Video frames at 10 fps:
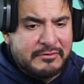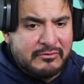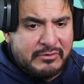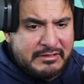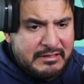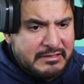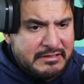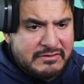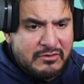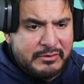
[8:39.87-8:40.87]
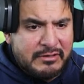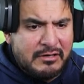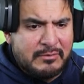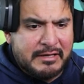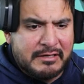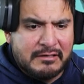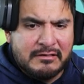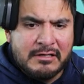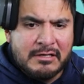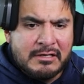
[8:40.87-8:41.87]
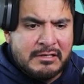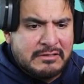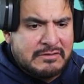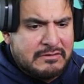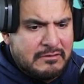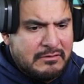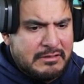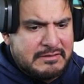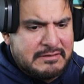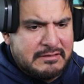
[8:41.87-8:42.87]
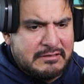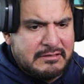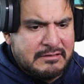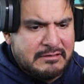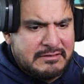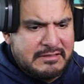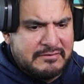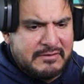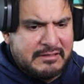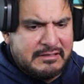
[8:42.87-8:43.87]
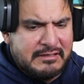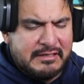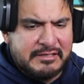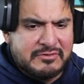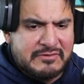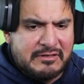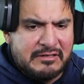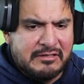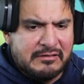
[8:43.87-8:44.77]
know what uh, is going on right here. So let's see. Let's give uh, Electrostar a little